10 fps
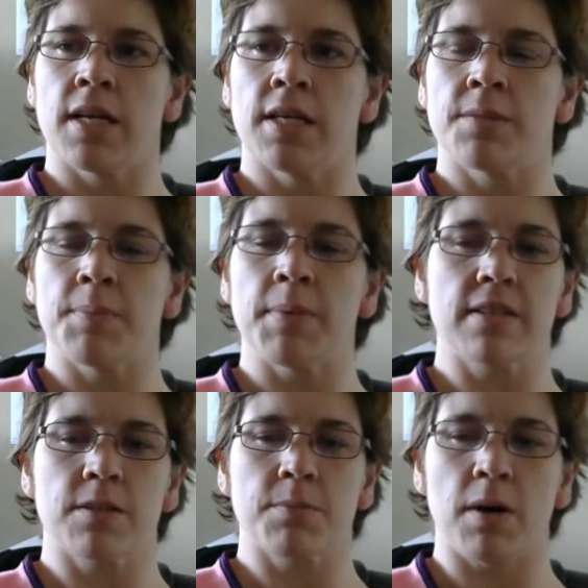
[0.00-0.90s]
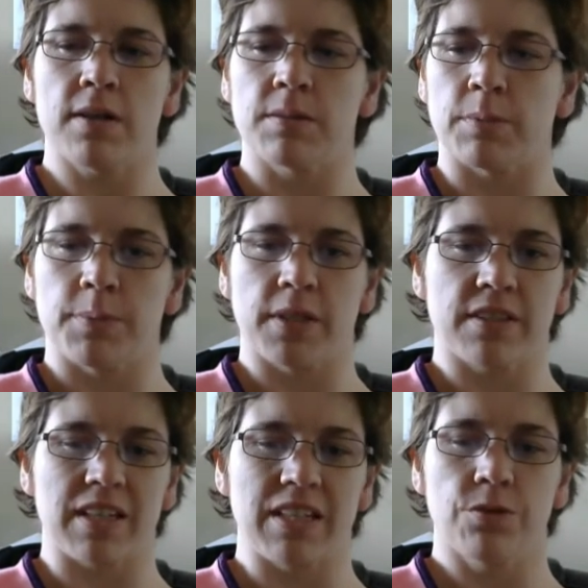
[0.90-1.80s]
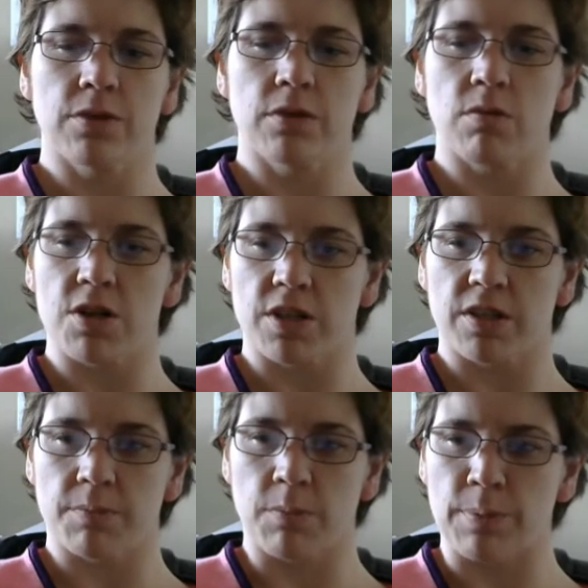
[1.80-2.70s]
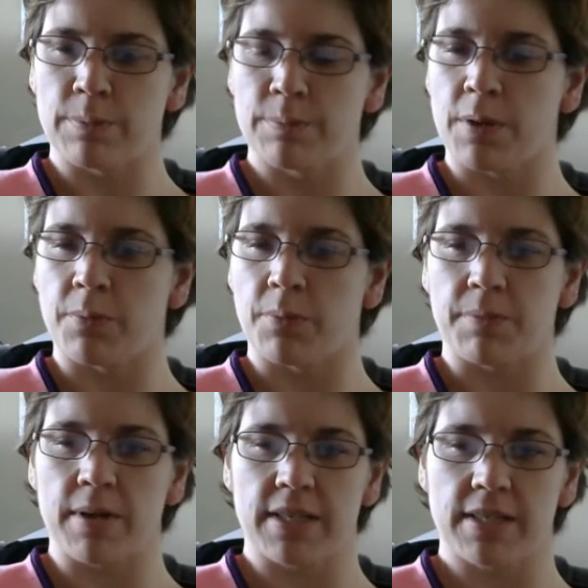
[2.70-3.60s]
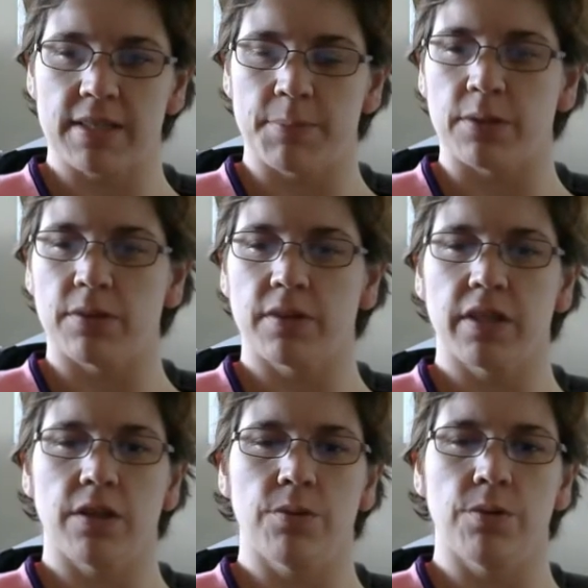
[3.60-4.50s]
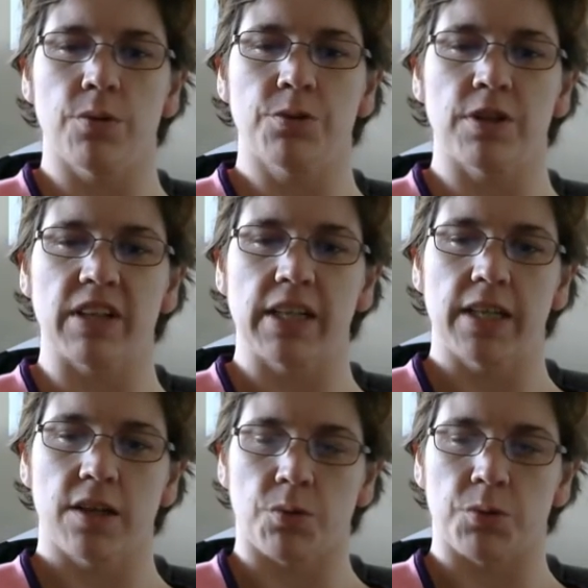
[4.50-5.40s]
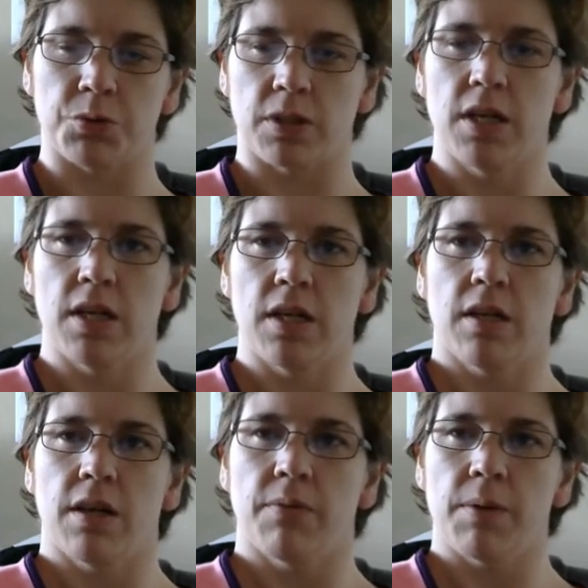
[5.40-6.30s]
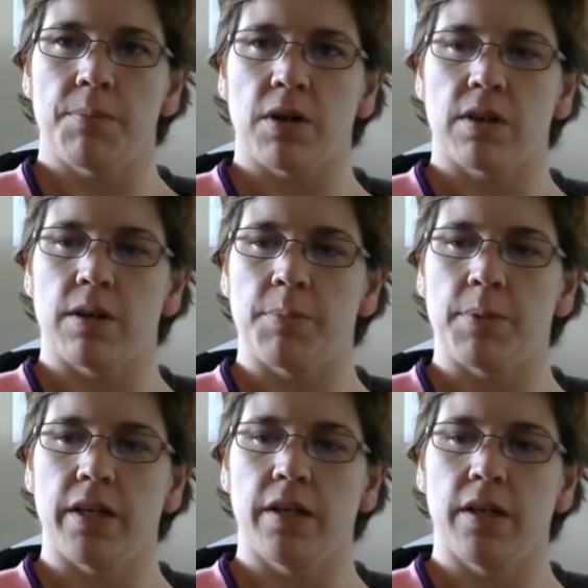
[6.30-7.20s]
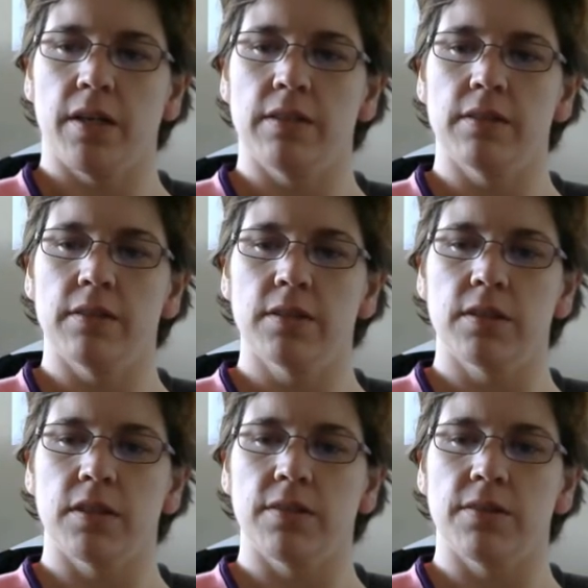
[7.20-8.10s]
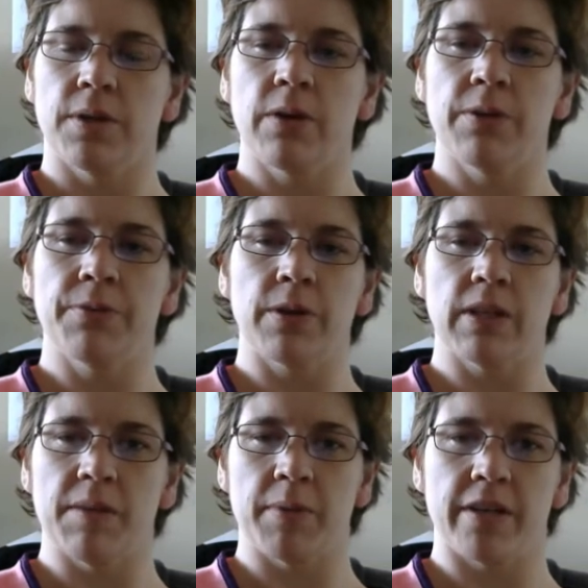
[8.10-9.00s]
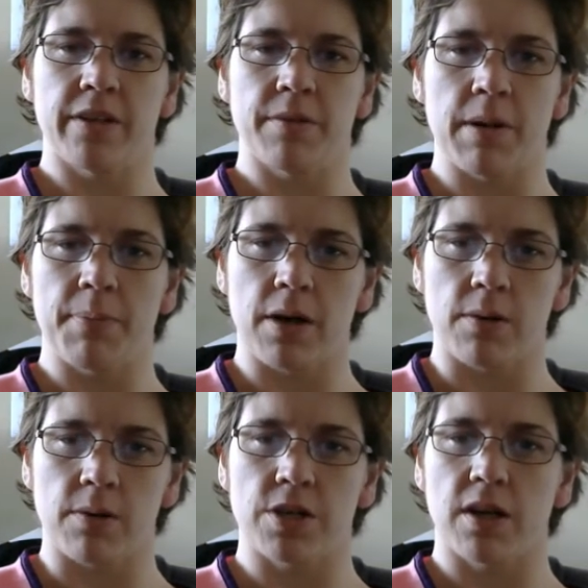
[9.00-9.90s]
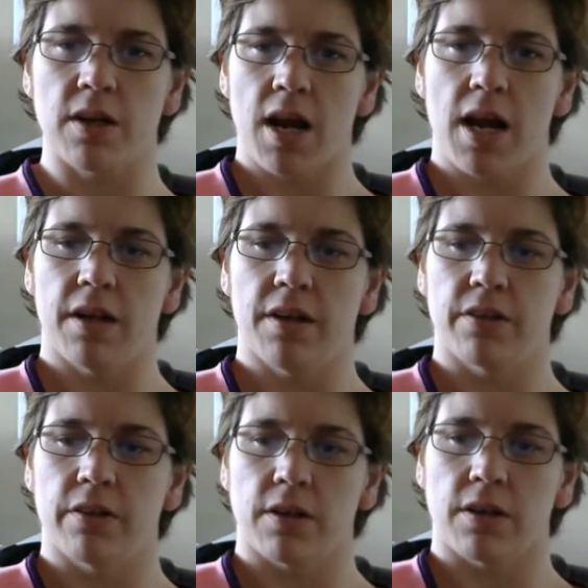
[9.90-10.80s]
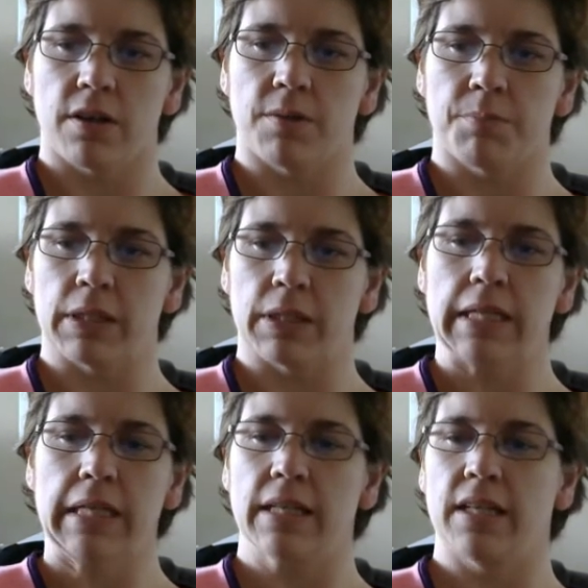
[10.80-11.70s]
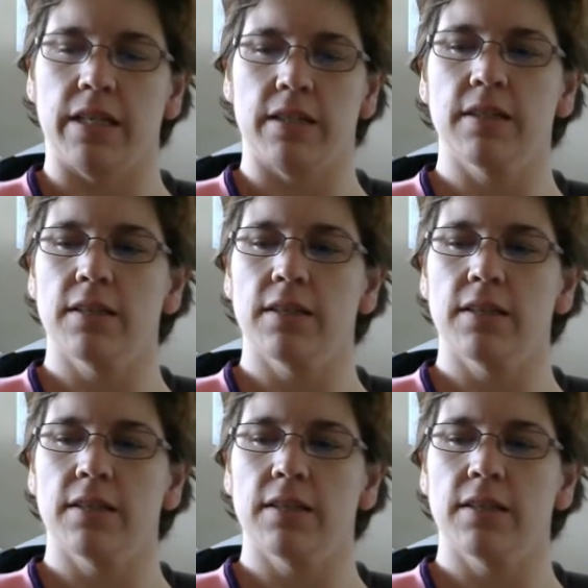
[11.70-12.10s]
as best as possible, because I use a crutch at the moment, but with my disability, who knows, as I get older, if I'm not going to be very, very limited to my power chair and completely